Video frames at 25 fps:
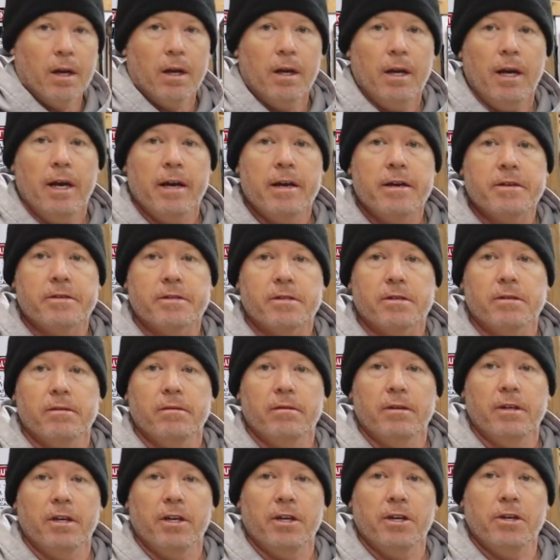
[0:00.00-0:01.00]
Now,
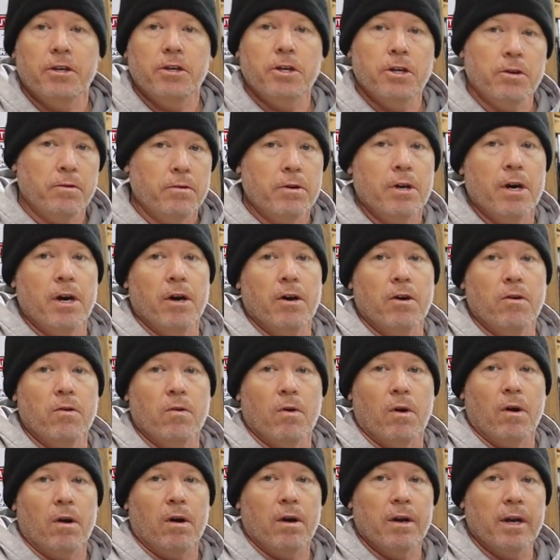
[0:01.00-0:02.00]
as you
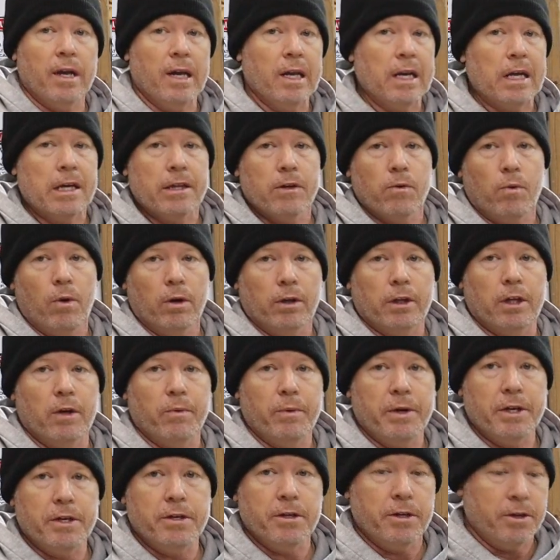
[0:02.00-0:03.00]
know, on any of the work that
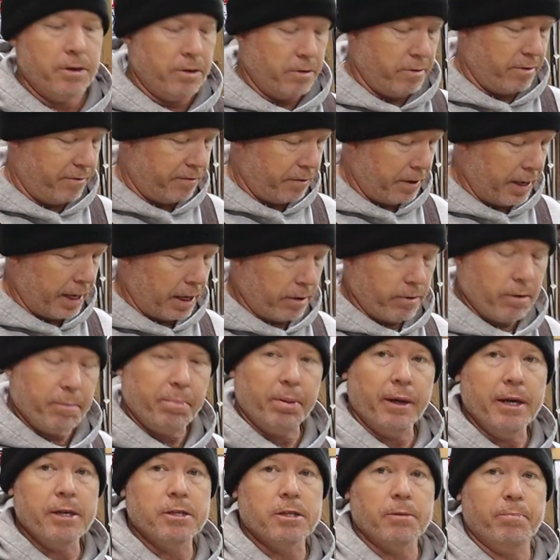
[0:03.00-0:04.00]
we do, if we've got to
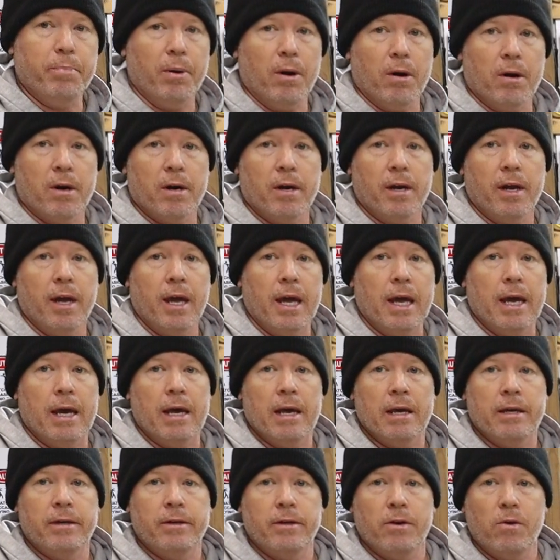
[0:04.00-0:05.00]
replace a part
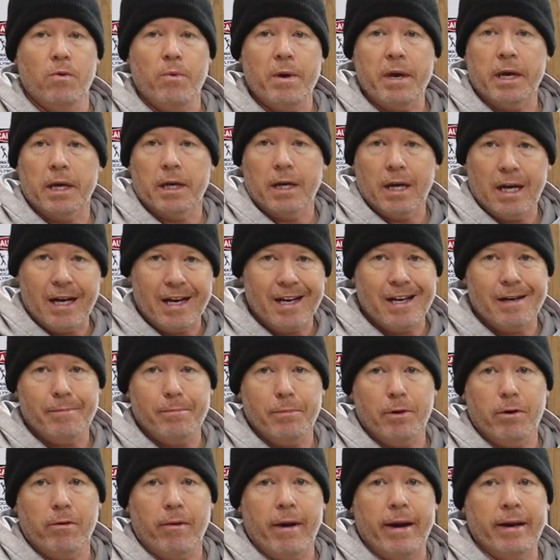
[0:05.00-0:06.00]
and we can
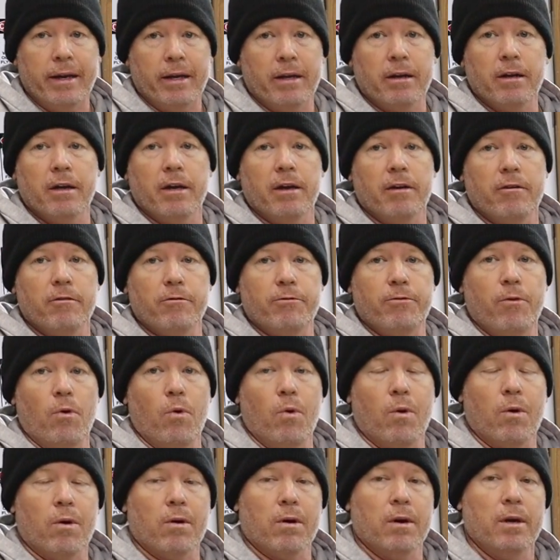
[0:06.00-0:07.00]
upgrade it
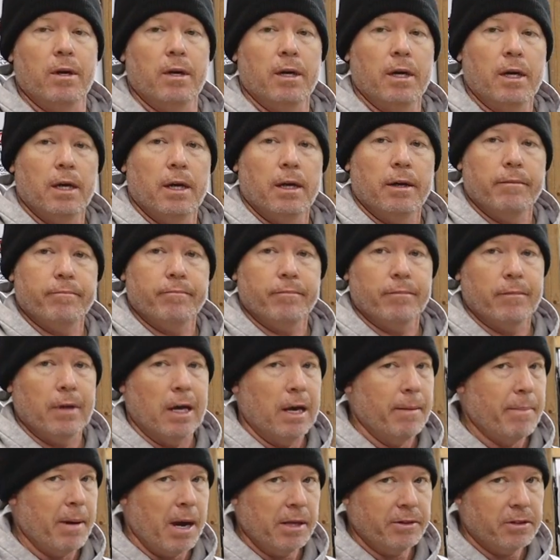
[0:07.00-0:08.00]
for
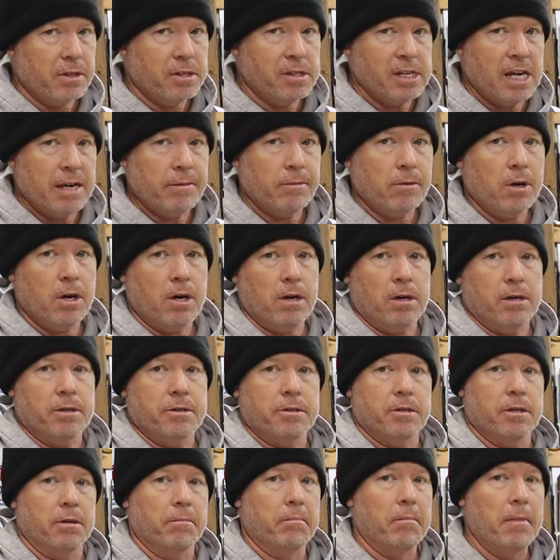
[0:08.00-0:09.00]
about the same
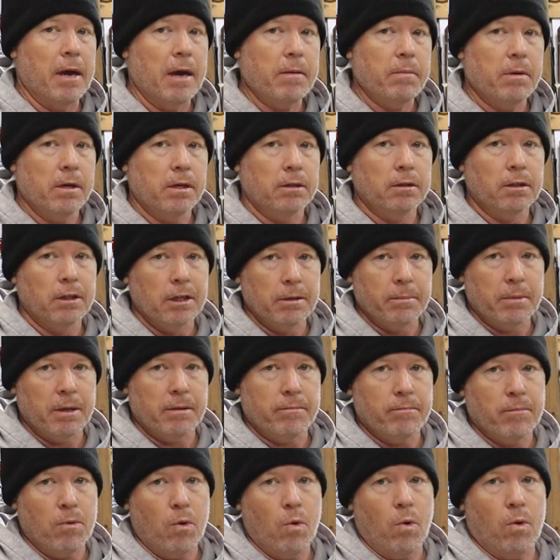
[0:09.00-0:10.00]
cost, maybe a little
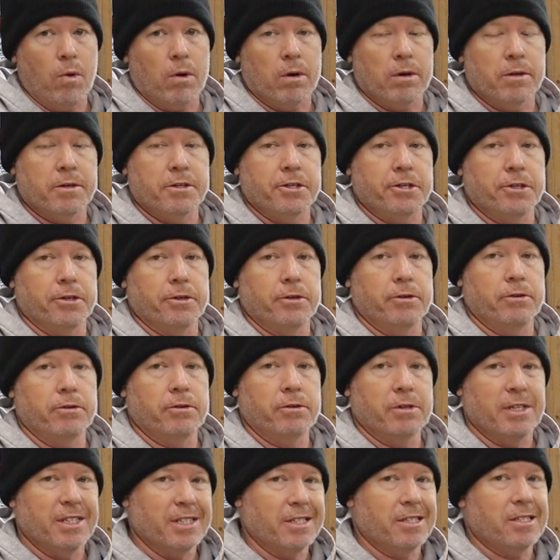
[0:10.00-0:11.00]
bit more
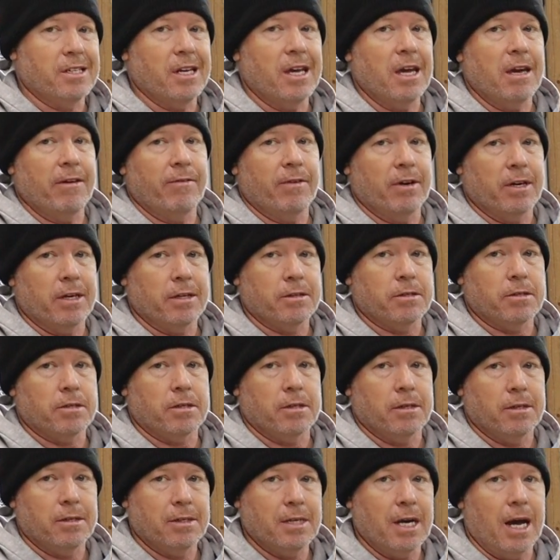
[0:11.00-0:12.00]
to save
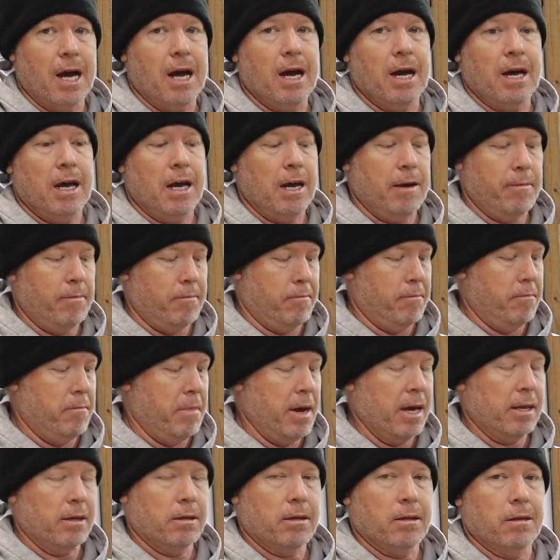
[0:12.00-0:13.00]
us time,
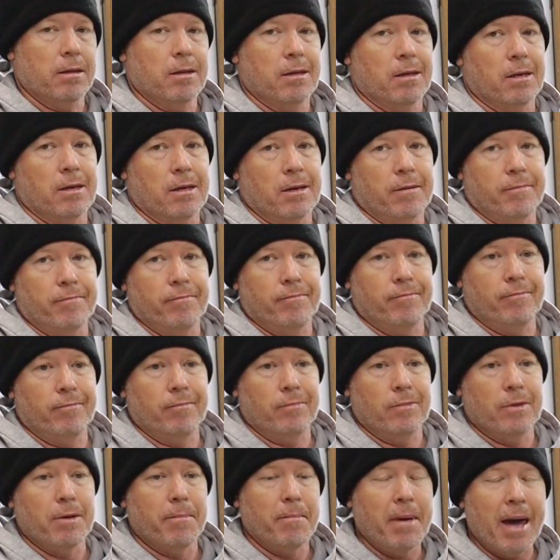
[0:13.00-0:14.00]
make the
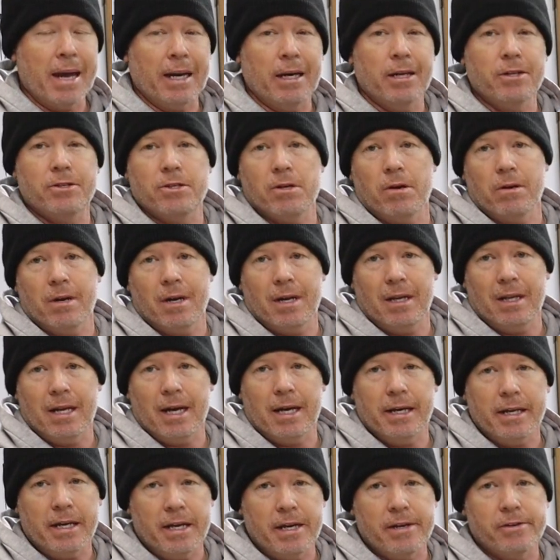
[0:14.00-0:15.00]
maintenance on it a
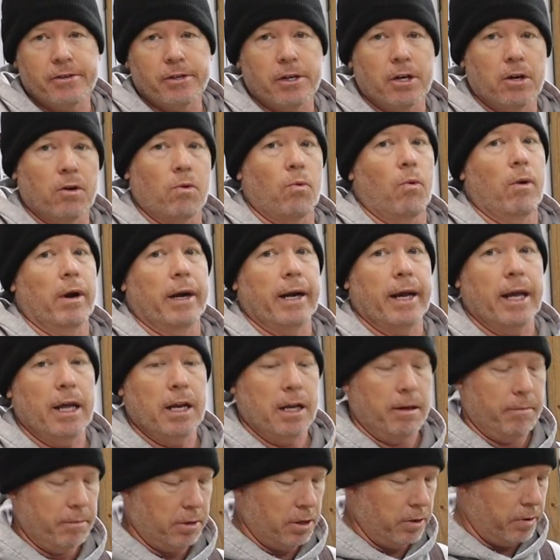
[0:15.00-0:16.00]
lot easier, we're going to
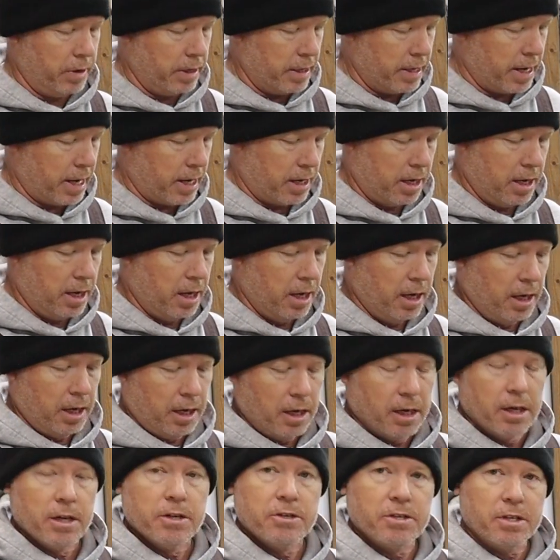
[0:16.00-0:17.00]
end up doing that.
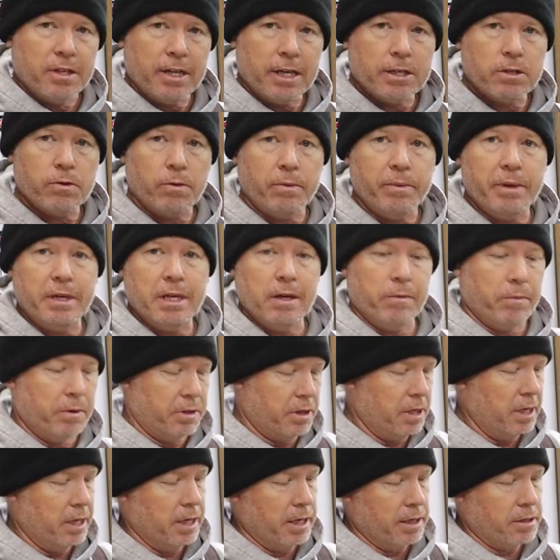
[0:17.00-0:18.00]
So that's what we did
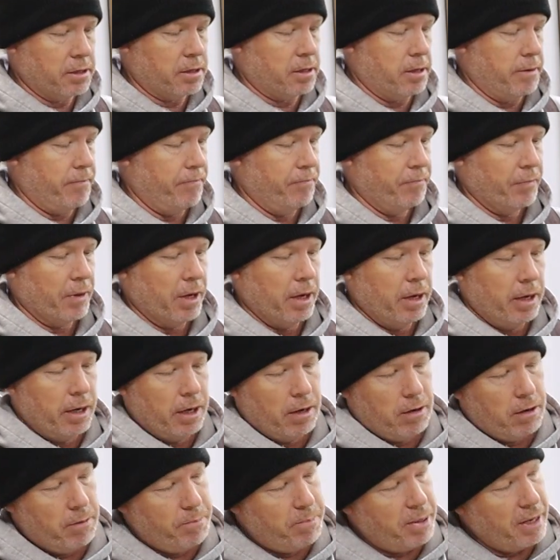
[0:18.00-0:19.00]
with this.
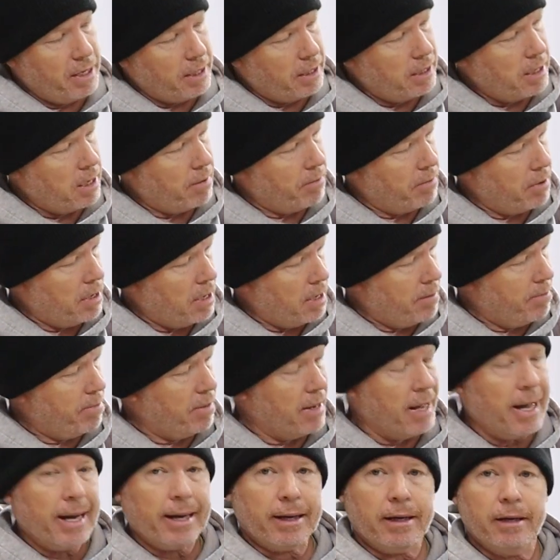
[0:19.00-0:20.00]
We picked up a
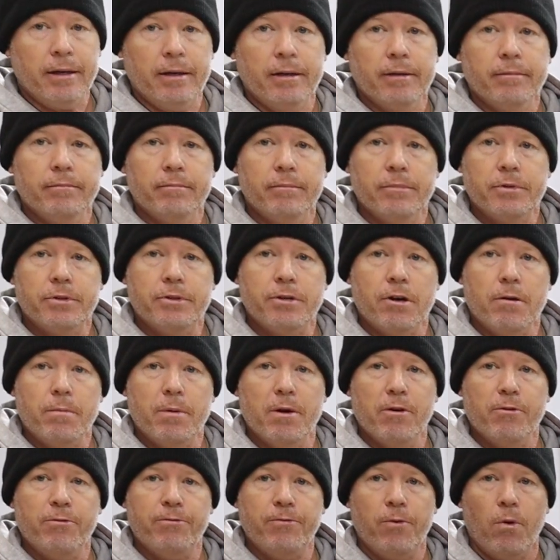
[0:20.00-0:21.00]
black
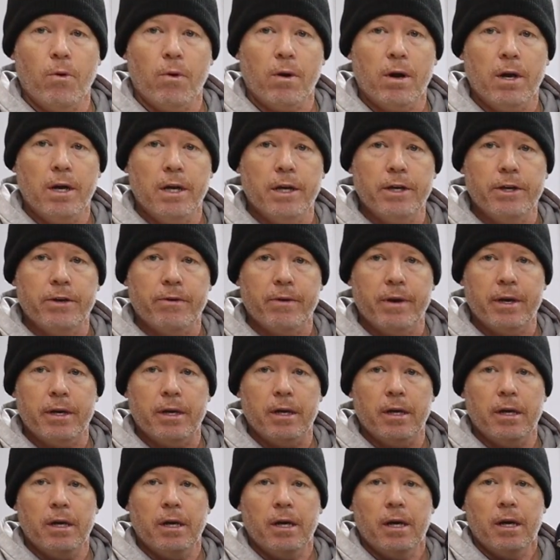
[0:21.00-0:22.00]
Turbo
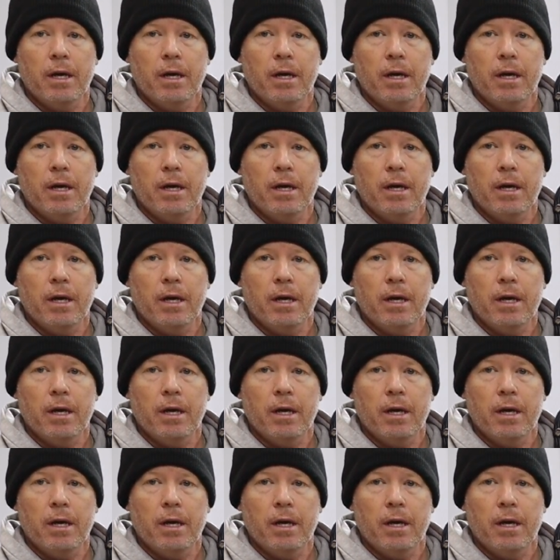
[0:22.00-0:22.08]
400